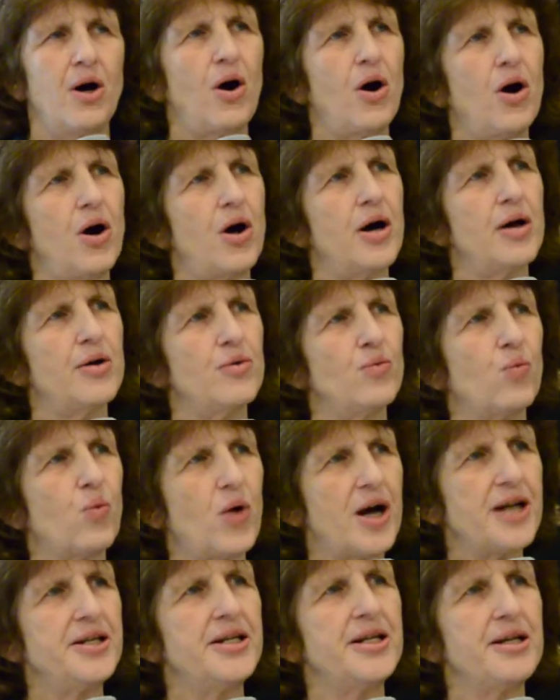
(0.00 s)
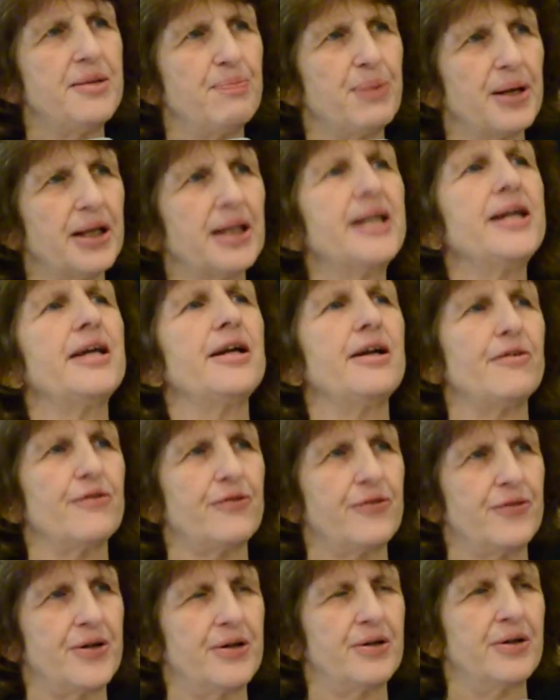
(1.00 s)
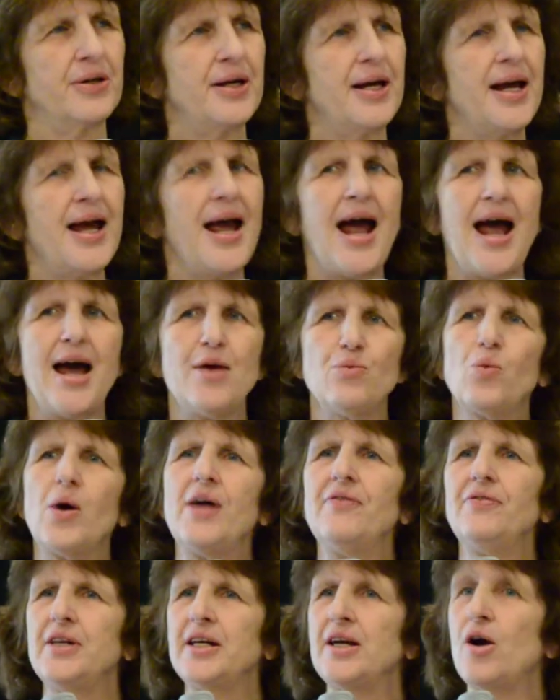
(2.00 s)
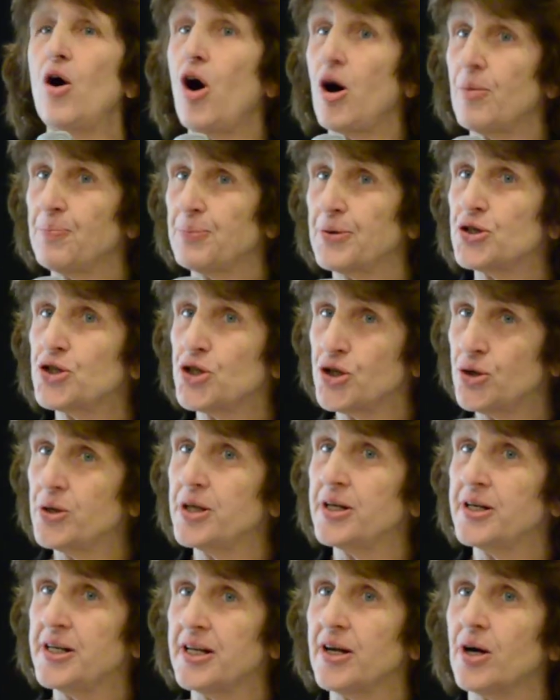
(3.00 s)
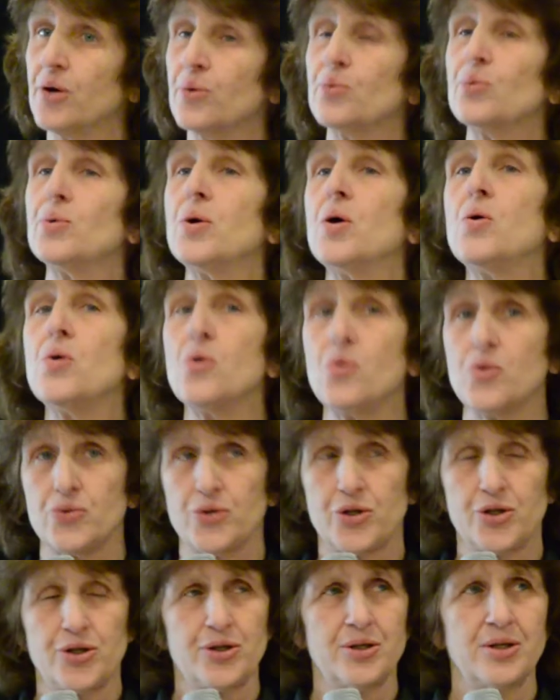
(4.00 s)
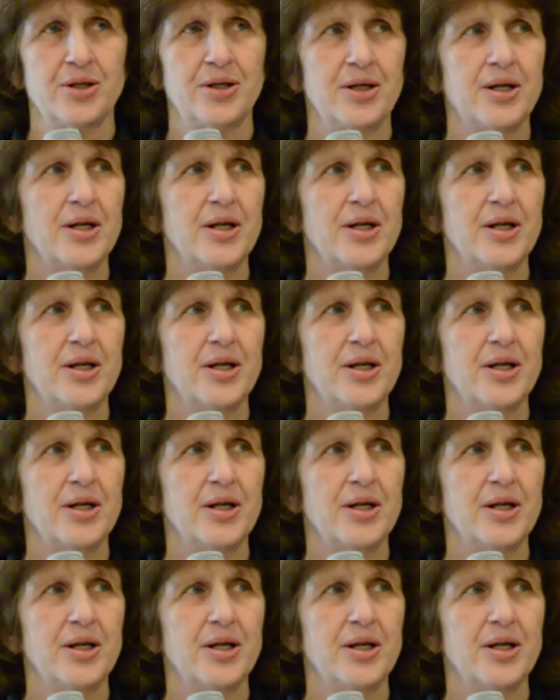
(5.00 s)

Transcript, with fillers: on what he believed and when the opportunity arose,